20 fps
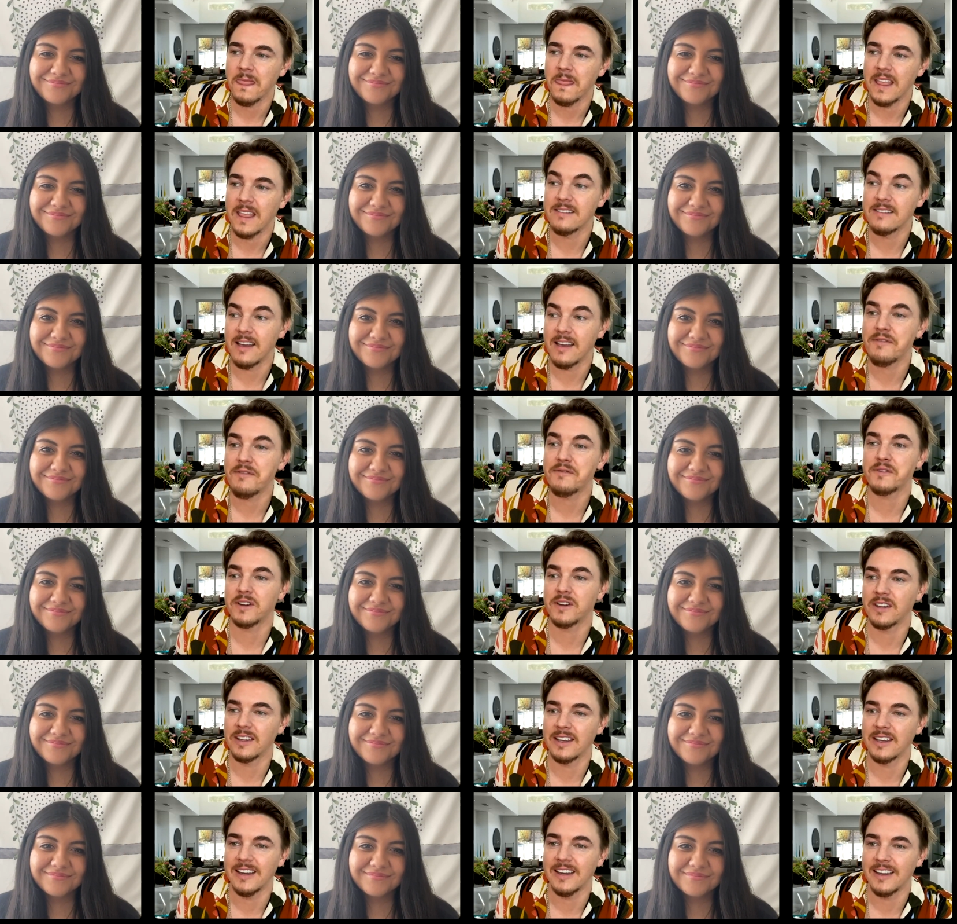Speaker 1: it
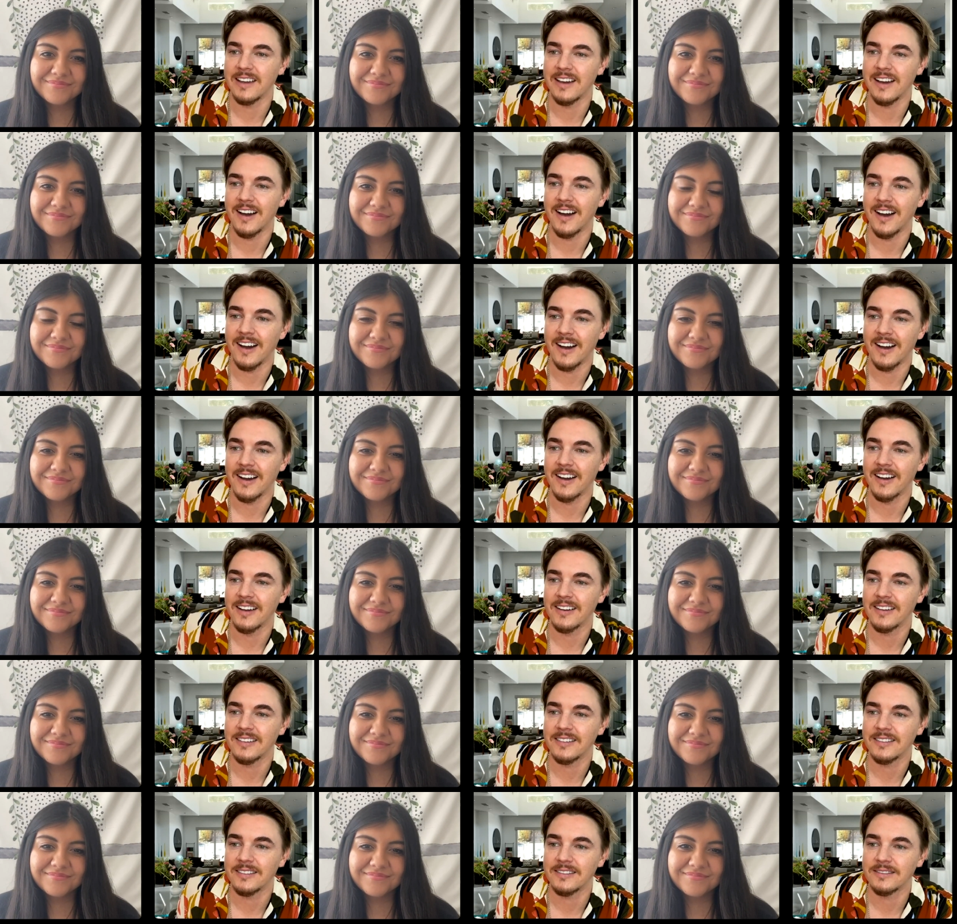definitely,
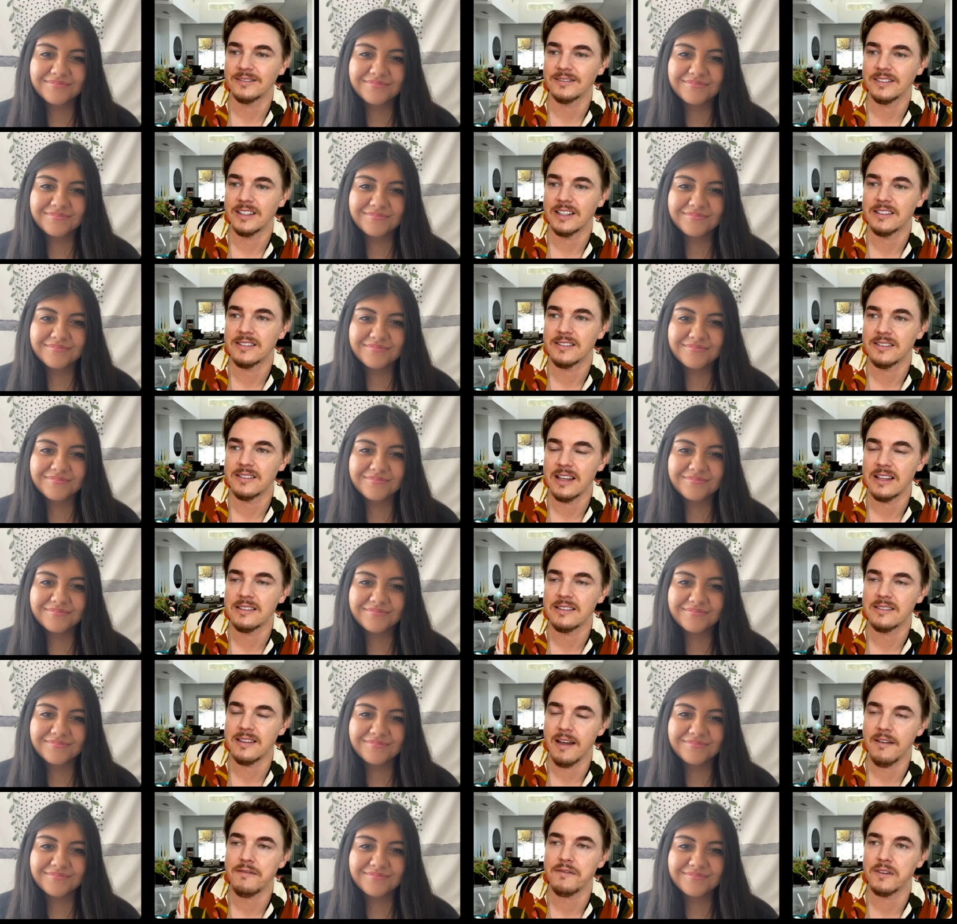it's
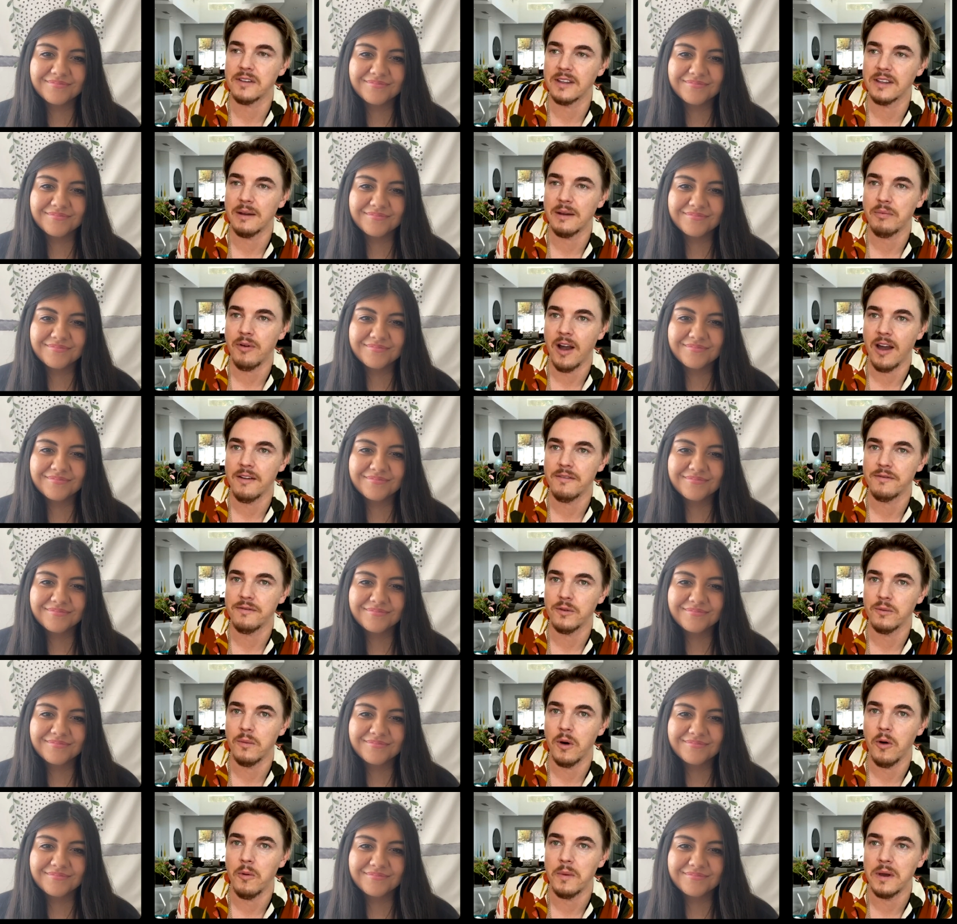definitely a prideful
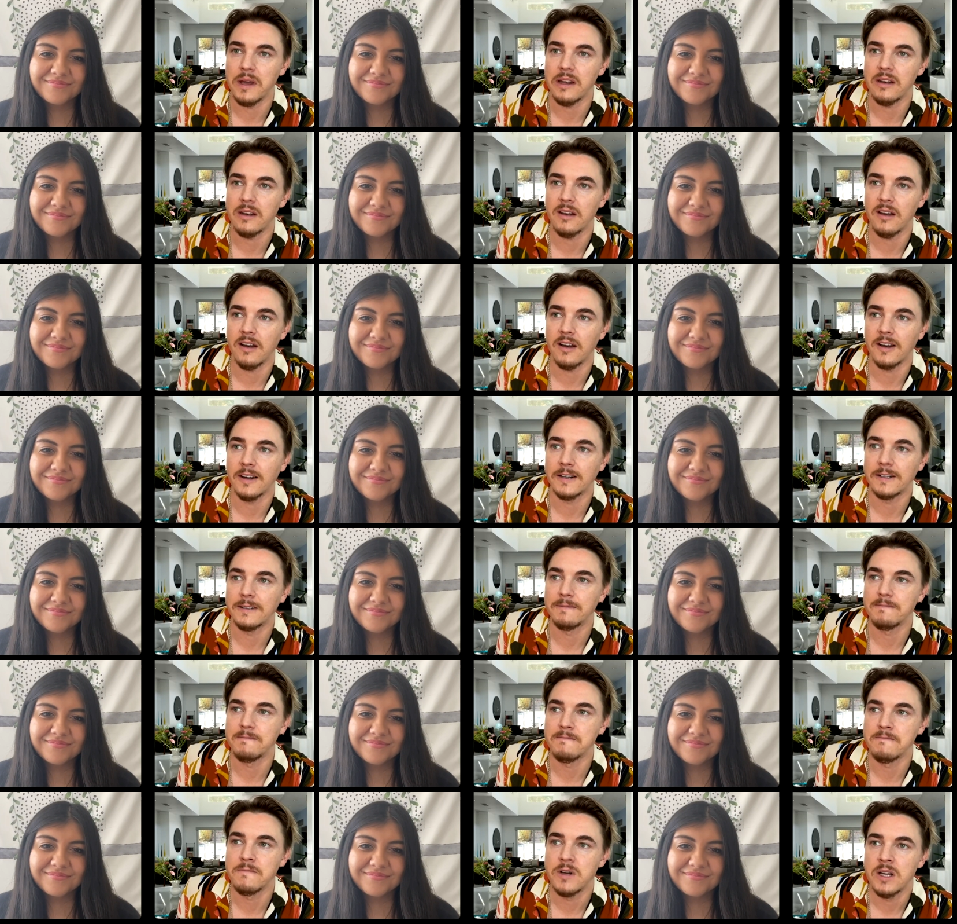moment.
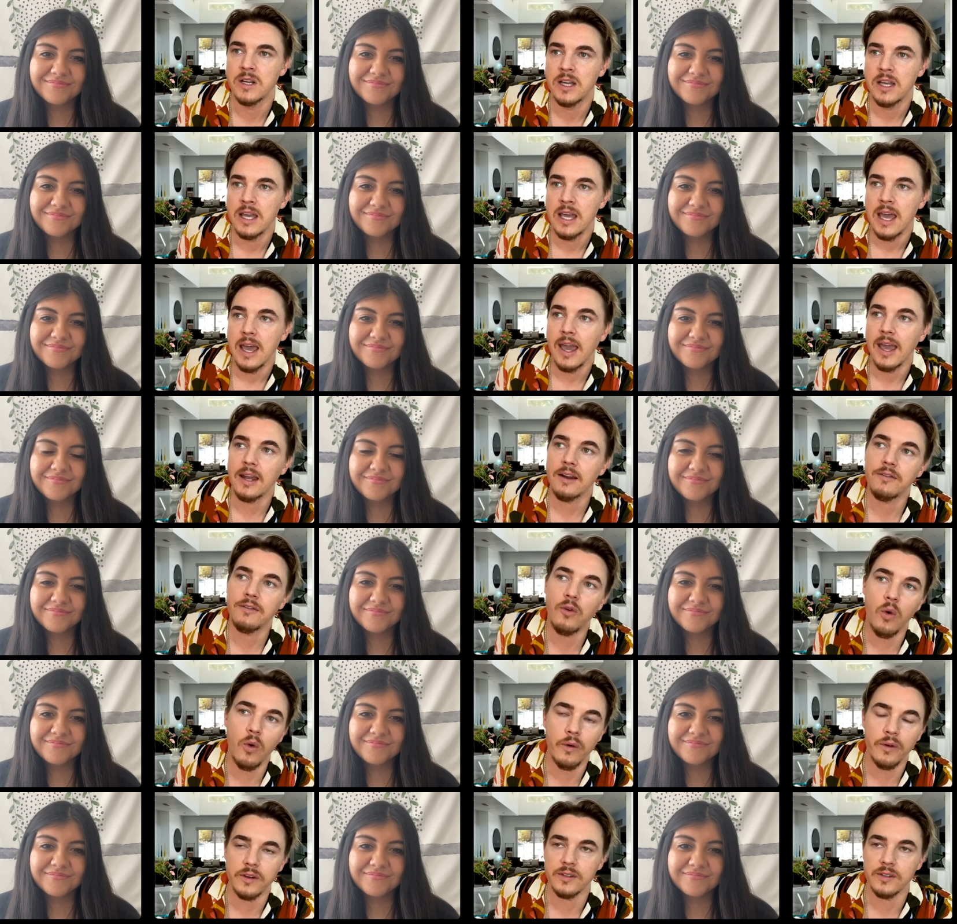And of
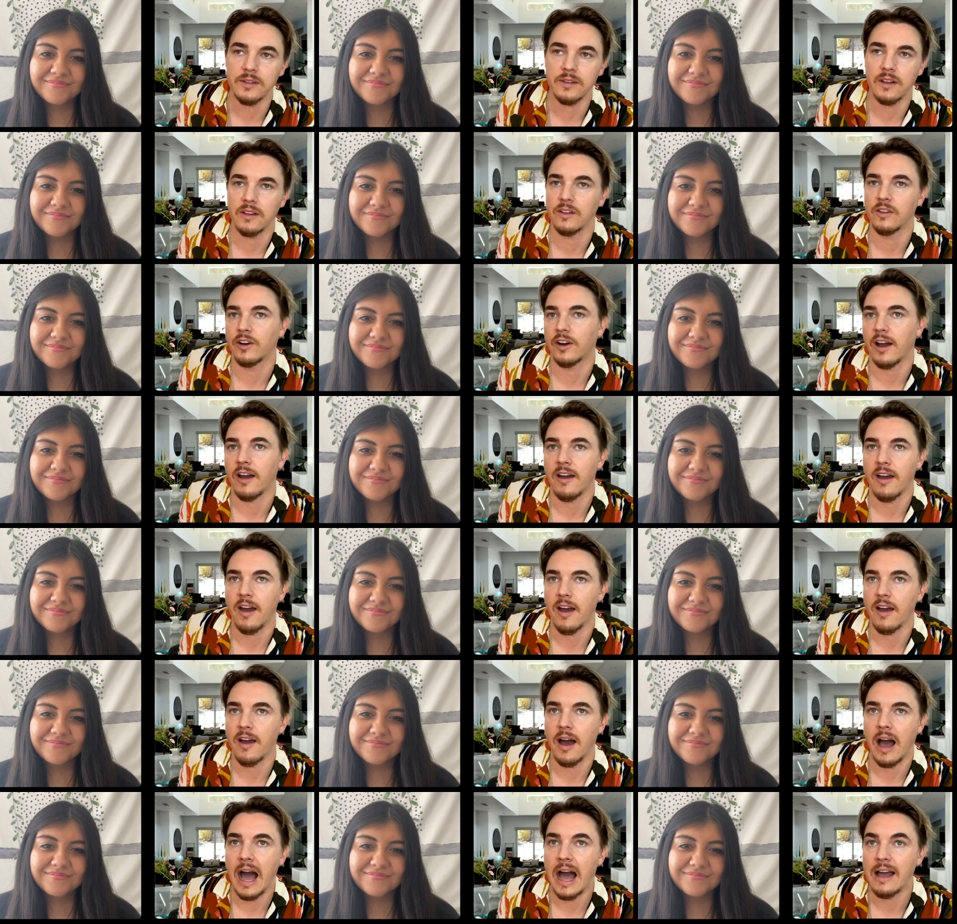course, look,
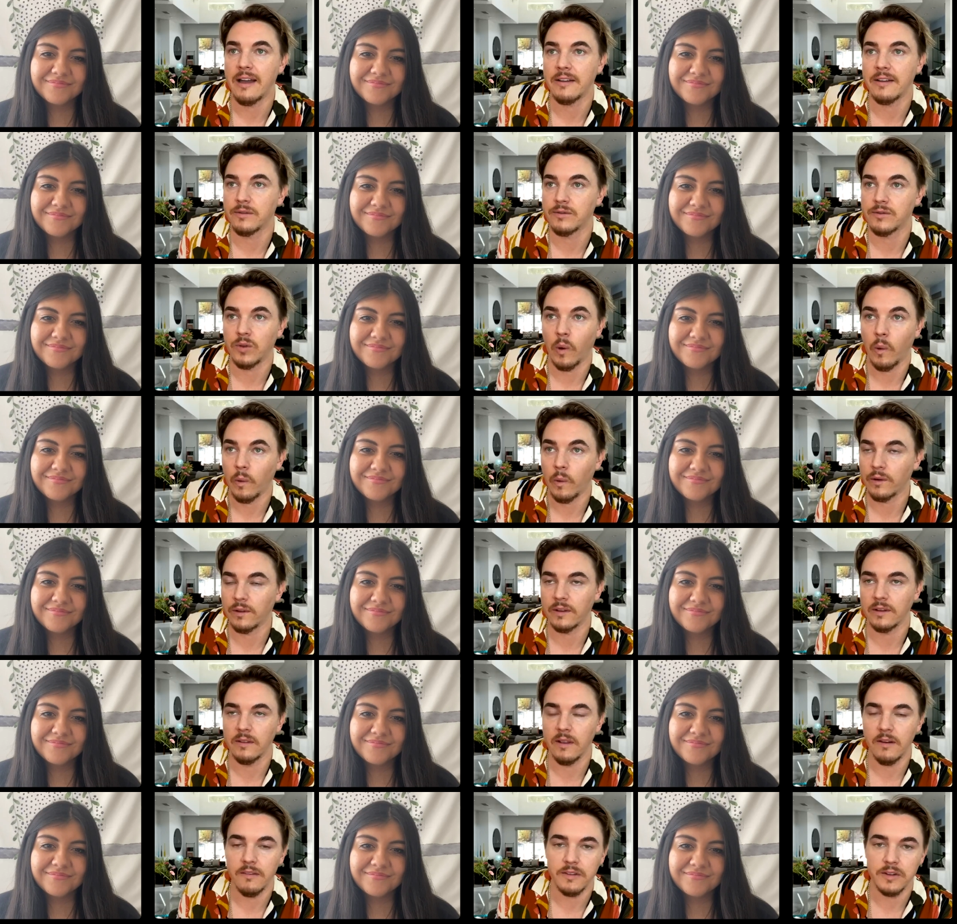I totally
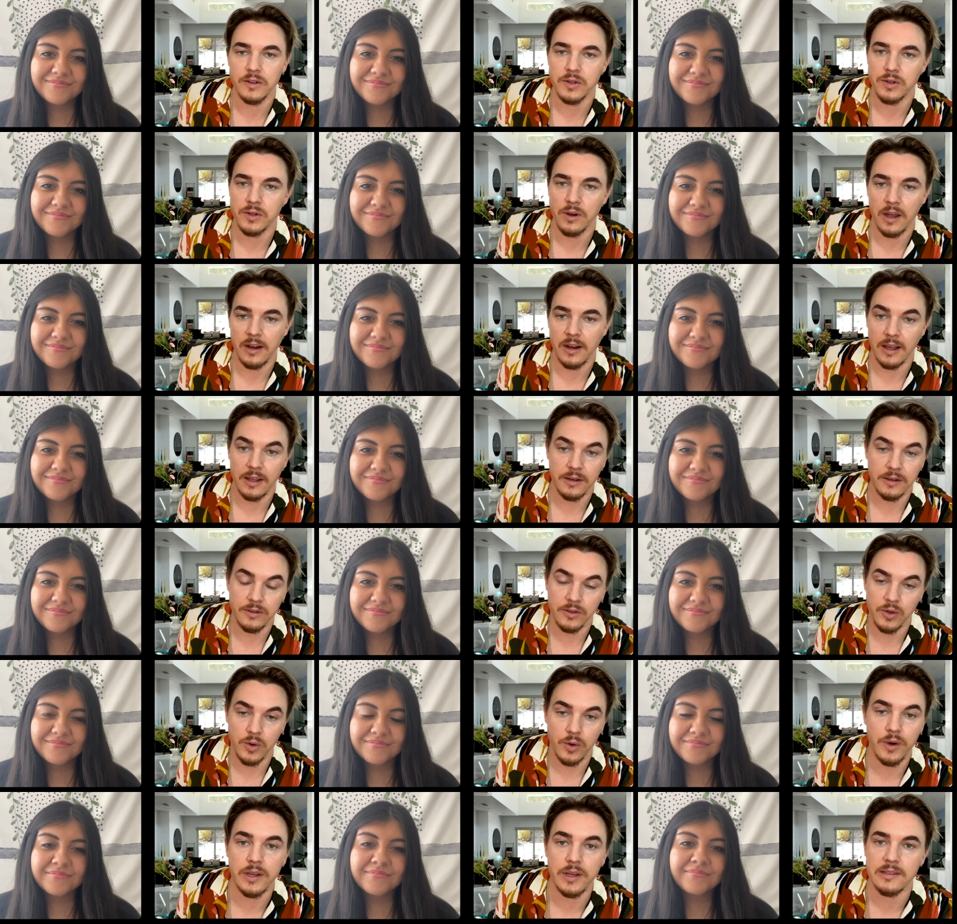love and I
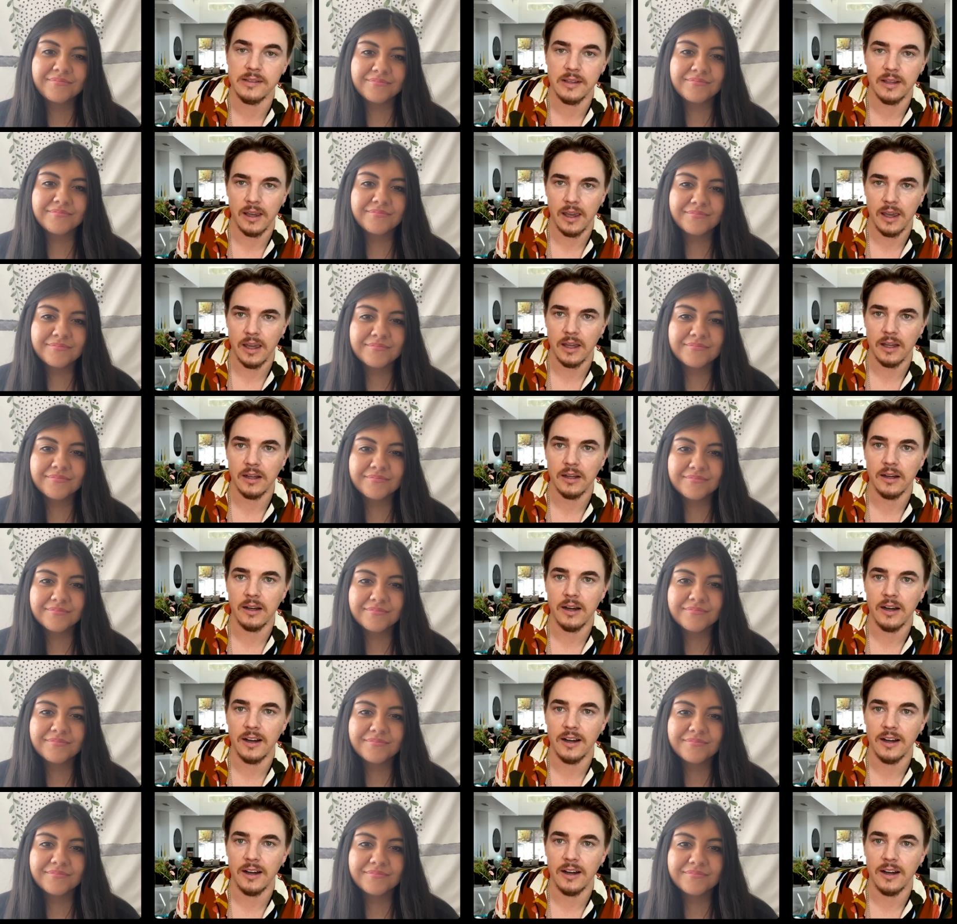enjoy singing